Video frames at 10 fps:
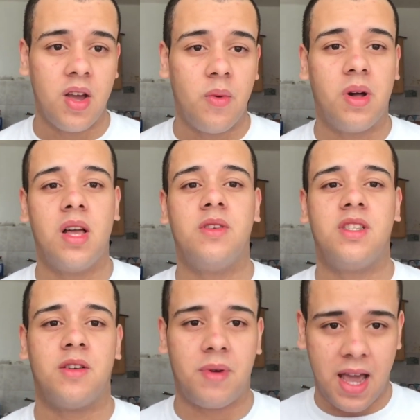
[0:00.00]
While I was
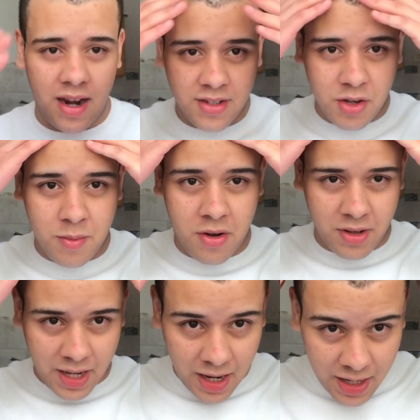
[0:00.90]
there, my head is so
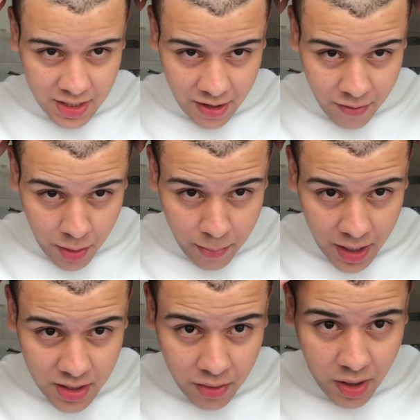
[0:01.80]
bald, like I literally have a bald
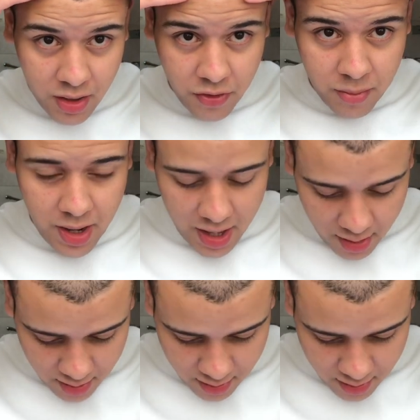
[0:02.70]
patch right in front of my head.